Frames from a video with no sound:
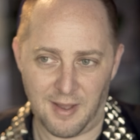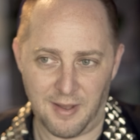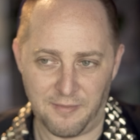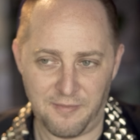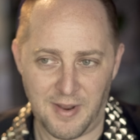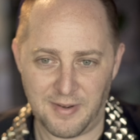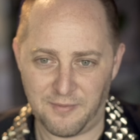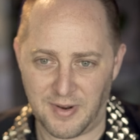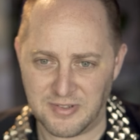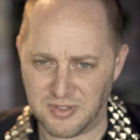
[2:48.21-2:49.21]
Uh,
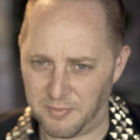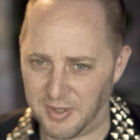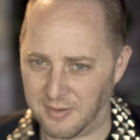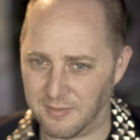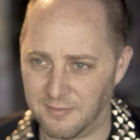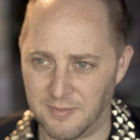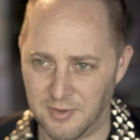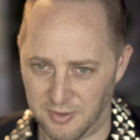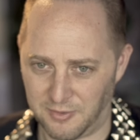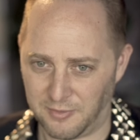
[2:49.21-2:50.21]
find find something
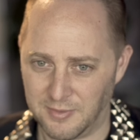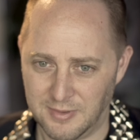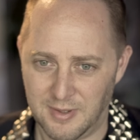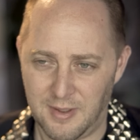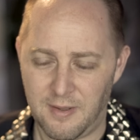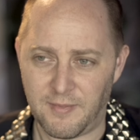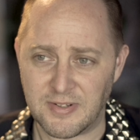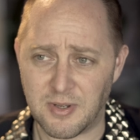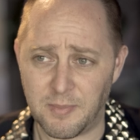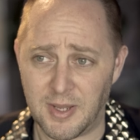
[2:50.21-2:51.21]
new.
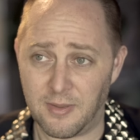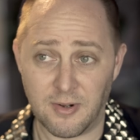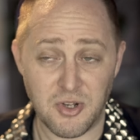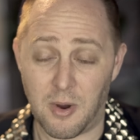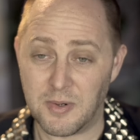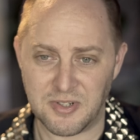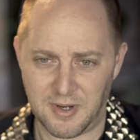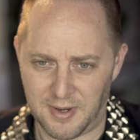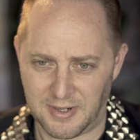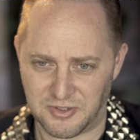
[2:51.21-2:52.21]
Find something, there's always
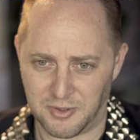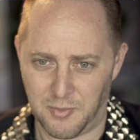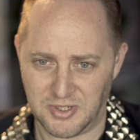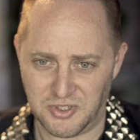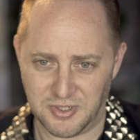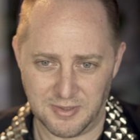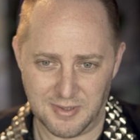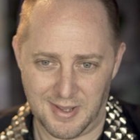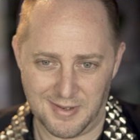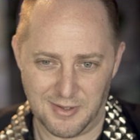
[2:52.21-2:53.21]
an unanswered
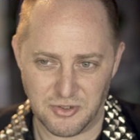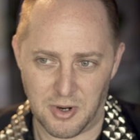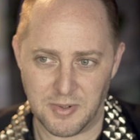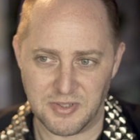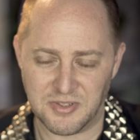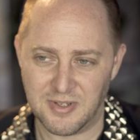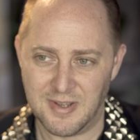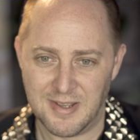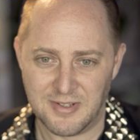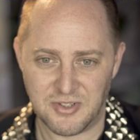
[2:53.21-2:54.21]
question, and there's always
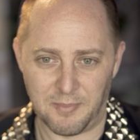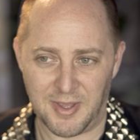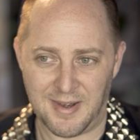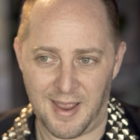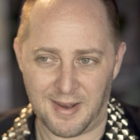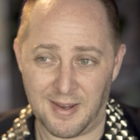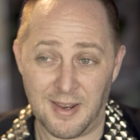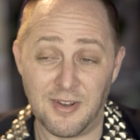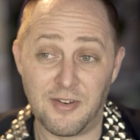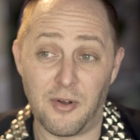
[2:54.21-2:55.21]
something
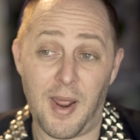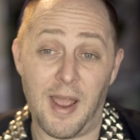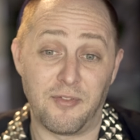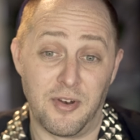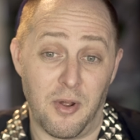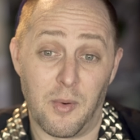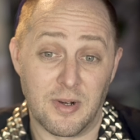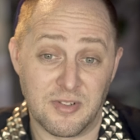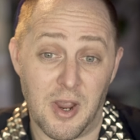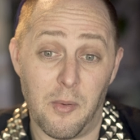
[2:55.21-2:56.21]
nagging, and you don't have to know
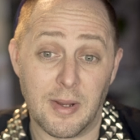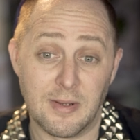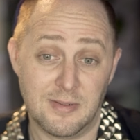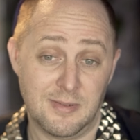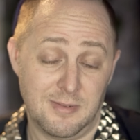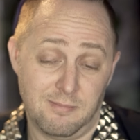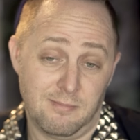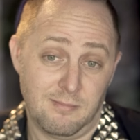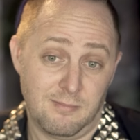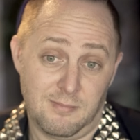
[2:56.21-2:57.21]
where it's going.
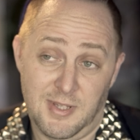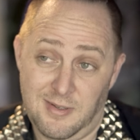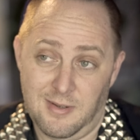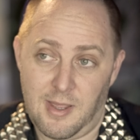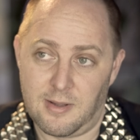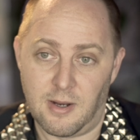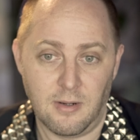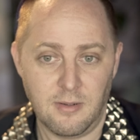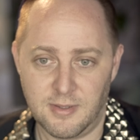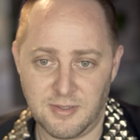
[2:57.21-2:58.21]
You'll, you'll get
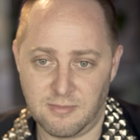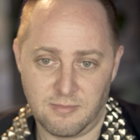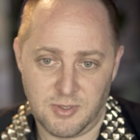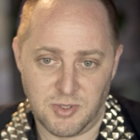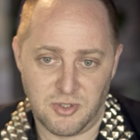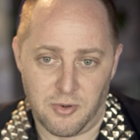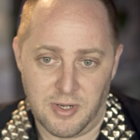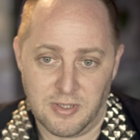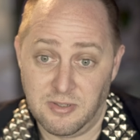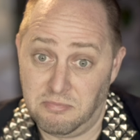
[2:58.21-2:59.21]
there. It's, it's what
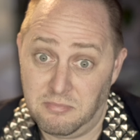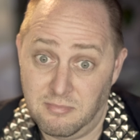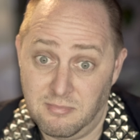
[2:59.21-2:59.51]
story is.